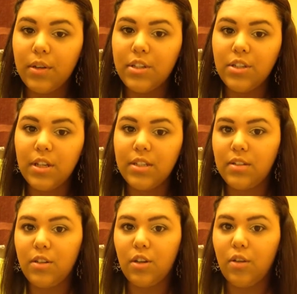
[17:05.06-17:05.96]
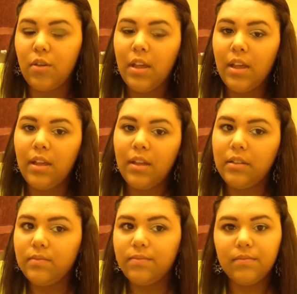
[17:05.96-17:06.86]
it's just, you know,
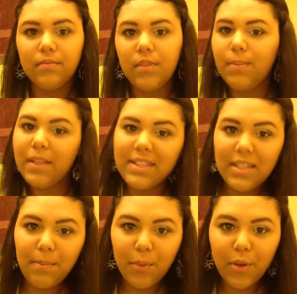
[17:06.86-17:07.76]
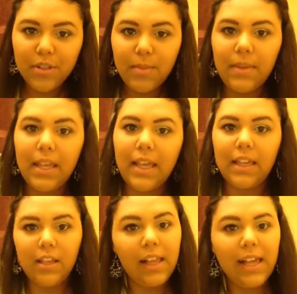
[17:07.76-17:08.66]
something simple,
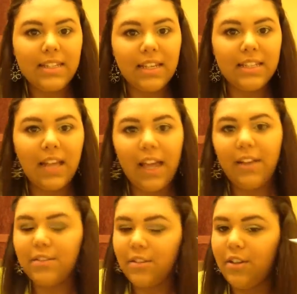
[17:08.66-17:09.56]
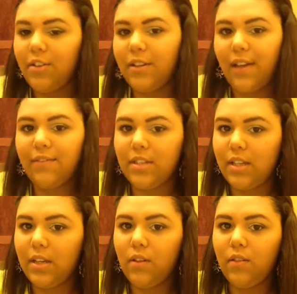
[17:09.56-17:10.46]
something classic style, so you don't have
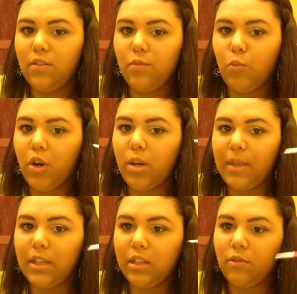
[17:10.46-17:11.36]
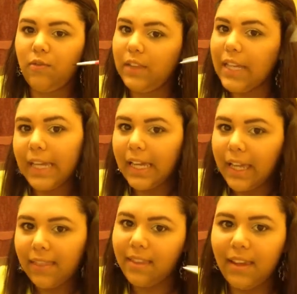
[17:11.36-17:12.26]
to worry about the little flick
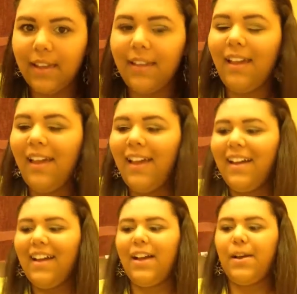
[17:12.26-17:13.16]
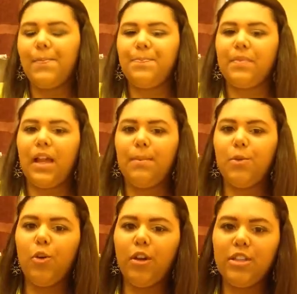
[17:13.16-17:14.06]
at the end.
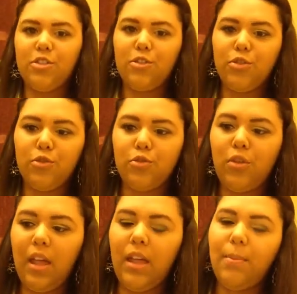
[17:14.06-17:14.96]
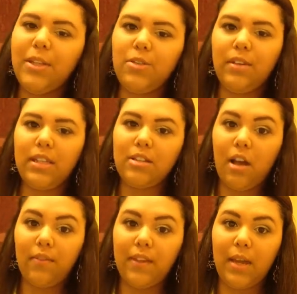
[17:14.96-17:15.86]
I'm going to be doing this
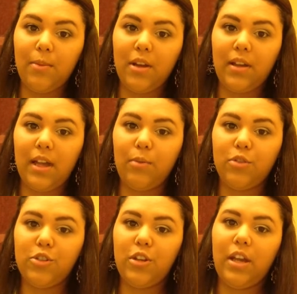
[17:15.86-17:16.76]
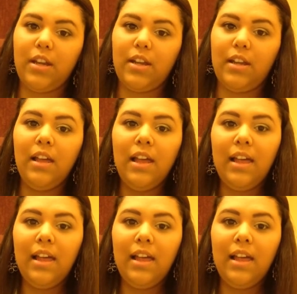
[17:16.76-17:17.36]
off camera. I won't show you how